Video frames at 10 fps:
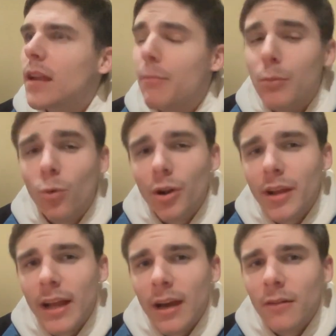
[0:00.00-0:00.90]
I've been
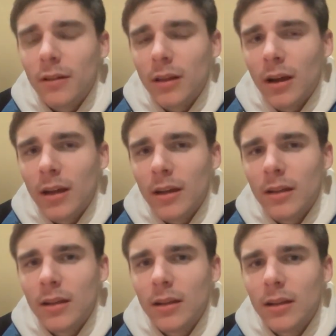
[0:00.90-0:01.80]
working out a lot.
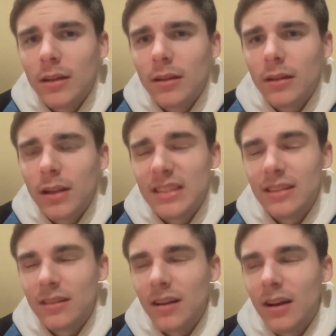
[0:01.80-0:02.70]
I
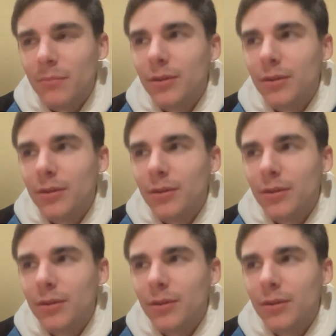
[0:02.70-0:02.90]
say a lot,